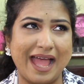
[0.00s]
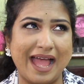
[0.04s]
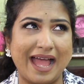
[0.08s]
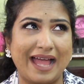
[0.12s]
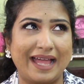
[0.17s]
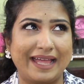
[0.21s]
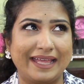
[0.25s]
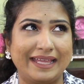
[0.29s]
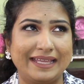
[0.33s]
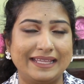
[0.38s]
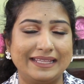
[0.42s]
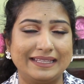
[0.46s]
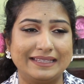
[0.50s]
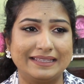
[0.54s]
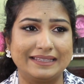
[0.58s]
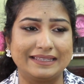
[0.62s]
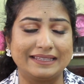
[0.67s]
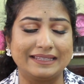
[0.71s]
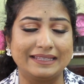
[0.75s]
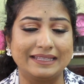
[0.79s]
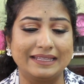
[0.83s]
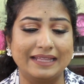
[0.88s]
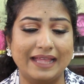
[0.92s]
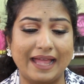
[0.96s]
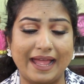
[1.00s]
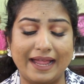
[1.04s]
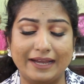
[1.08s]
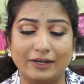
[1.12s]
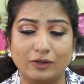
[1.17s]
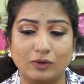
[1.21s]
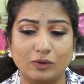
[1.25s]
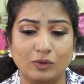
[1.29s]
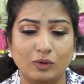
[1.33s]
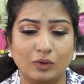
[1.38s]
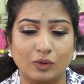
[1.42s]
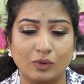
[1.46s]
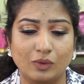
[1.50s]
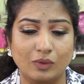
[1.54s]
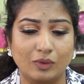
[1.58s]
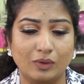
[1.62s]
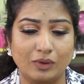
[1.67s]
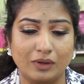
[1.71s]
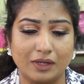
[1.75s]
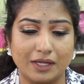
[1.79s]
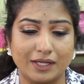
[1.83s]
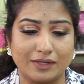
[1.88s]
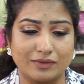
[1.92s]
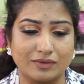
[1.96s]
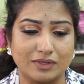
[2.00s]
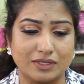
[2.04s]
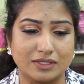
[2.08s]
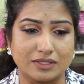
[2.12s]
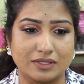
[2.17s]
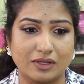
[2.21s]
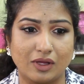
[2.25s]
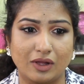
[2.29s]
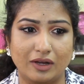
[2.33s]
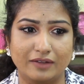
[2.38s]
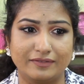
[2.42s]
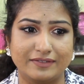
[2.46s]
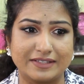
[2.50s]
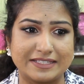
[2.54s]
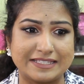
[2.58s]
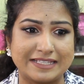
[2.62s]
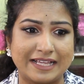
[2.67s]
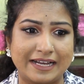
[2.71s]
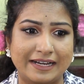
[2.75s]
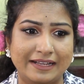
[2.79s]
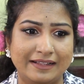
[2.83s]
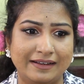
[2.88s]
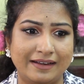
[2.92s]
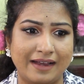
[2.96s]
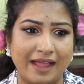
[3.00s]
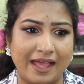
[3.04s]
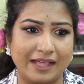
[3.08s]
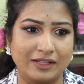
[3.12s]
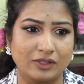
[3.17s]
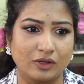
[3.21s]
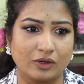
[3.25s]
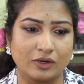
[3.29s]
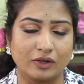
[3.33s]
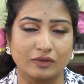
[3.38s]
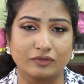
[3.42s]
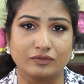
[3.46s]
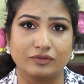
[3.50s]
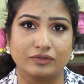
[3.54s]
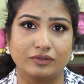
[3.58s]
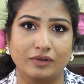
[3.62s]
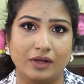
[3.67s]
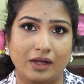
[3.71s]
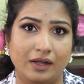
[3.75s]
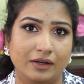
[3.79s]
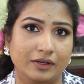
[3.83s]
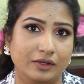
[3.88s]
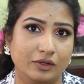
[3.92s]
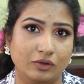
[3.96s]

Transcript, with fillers: I I don't know, it was all of a sudden I thought of uh,